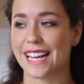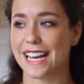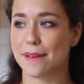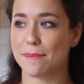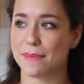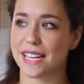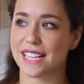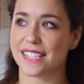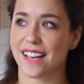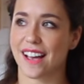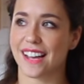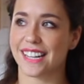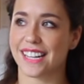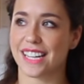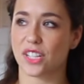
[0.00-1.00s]
it means
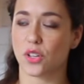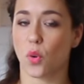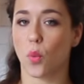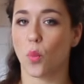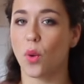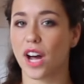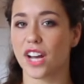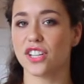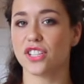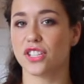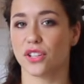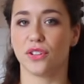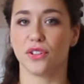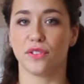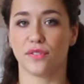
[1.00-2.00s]
I need
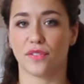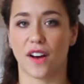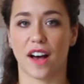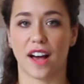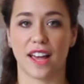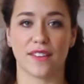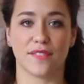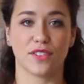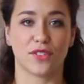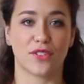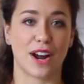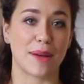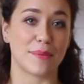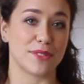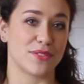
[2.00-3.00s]
125
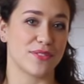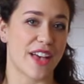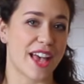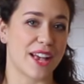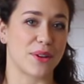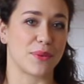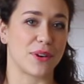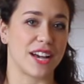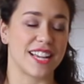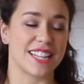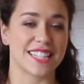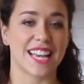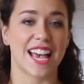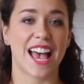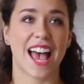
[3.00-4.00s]
grams of egg
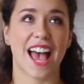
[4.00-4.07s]
white